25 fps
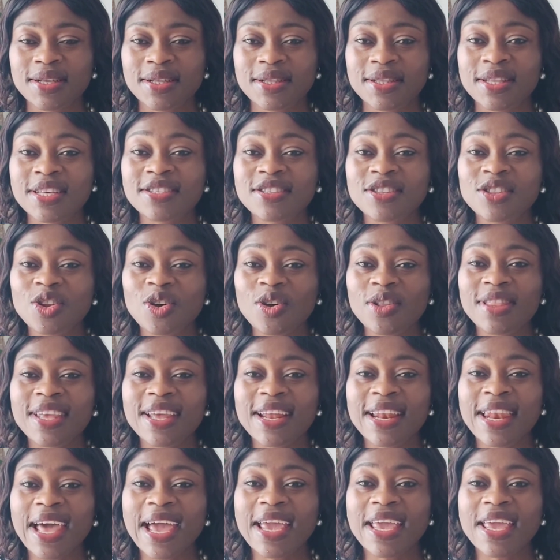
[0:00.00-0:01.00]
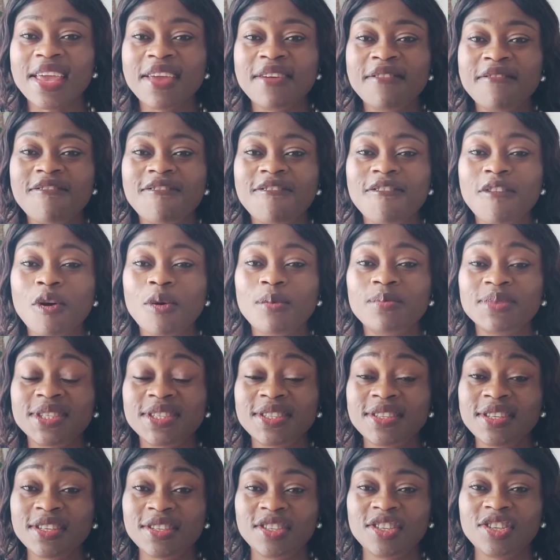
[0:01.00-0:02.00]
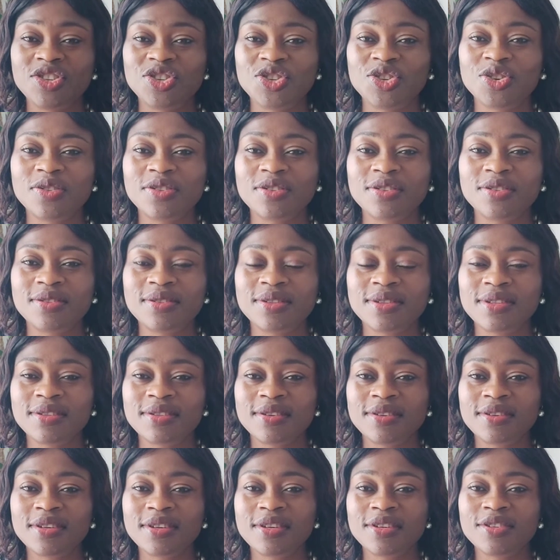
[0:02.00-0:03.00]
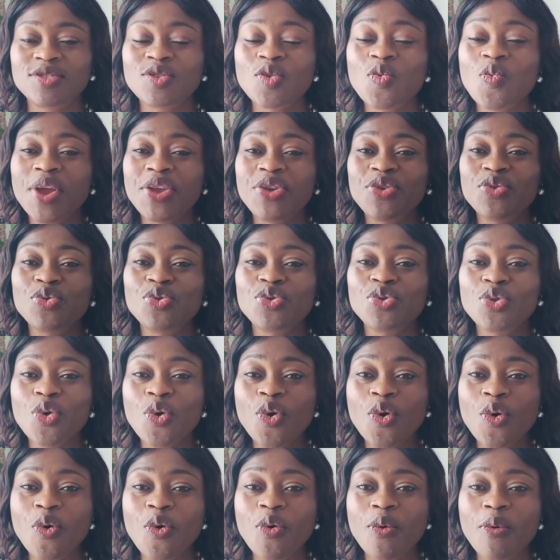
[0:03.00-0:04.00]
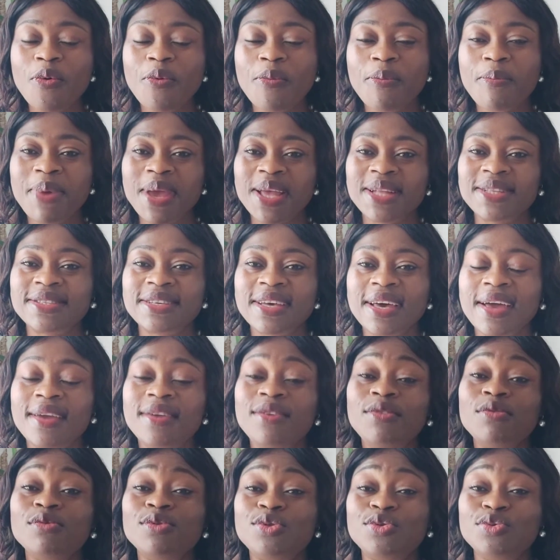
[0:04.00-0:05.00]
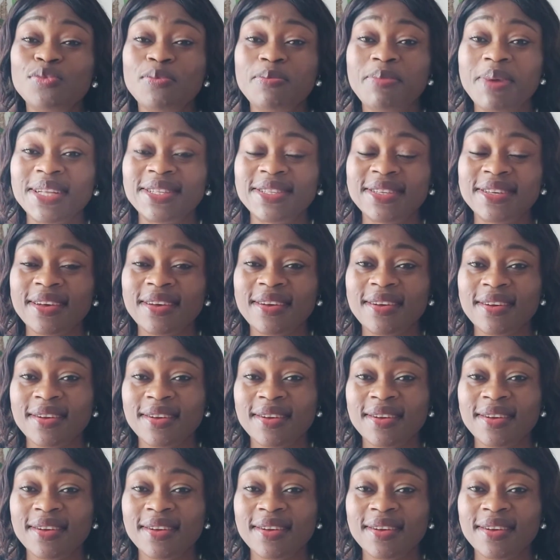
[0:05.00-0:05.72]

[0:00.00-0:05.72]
There's nothing like informed decision. So when you know better, you do better.